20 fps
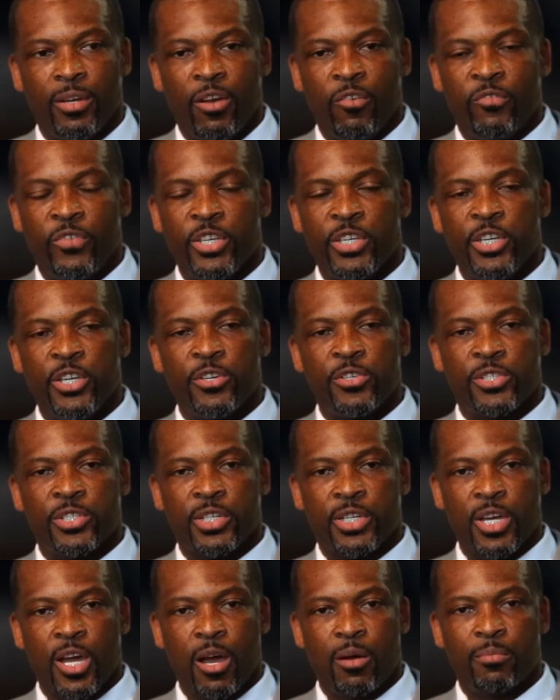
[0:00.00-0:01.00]
for years
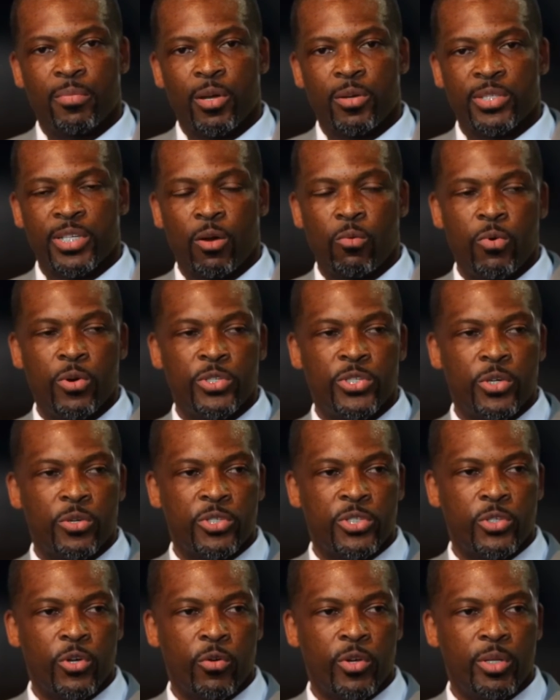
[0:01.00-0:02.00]
to come, because I want your
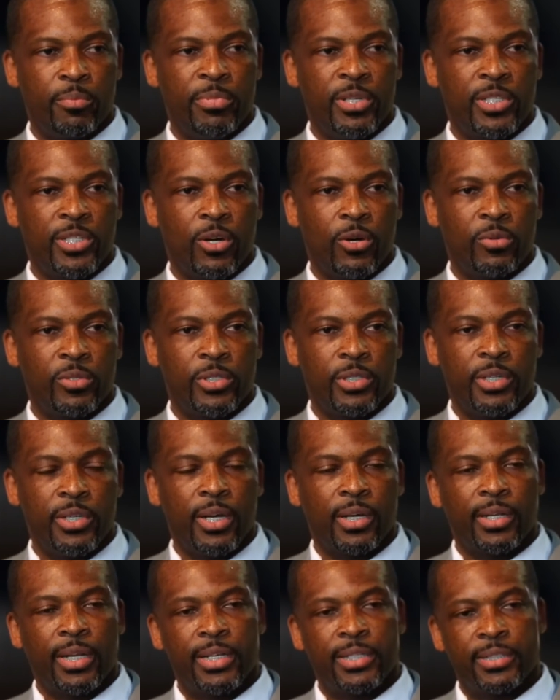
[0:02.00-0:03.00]
story to be told to the
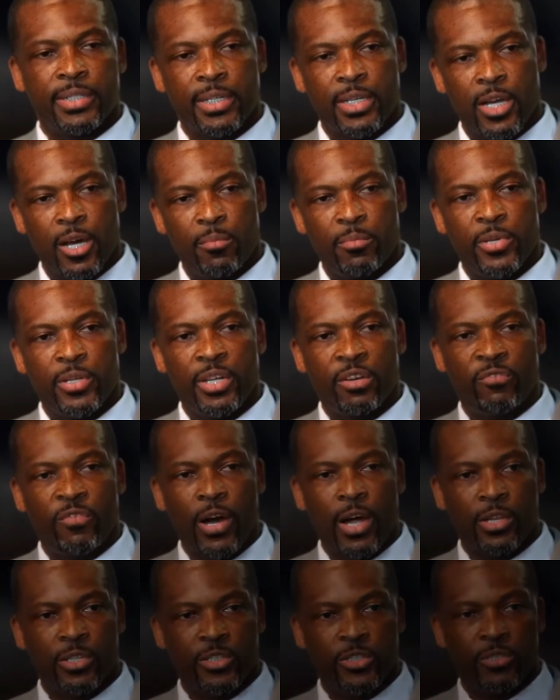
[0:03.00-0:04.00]
young ladies that come here that
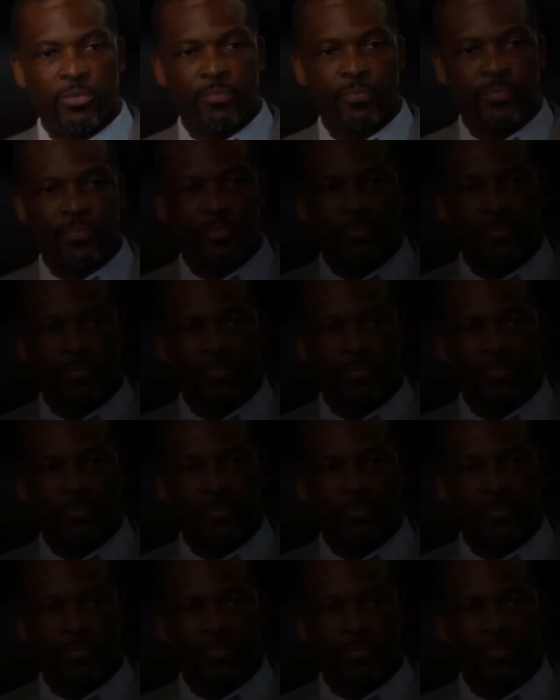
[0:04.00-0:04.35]
follows you.